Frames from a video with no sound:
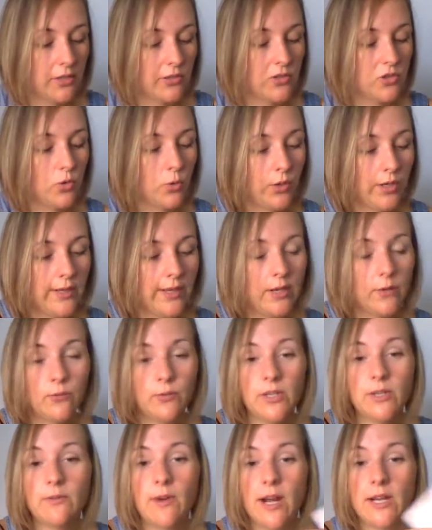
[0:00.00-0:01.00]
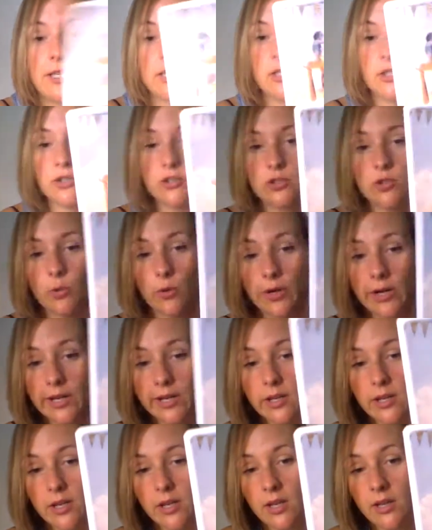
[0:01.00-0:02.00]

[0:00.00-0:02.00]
story, like rewriting your story.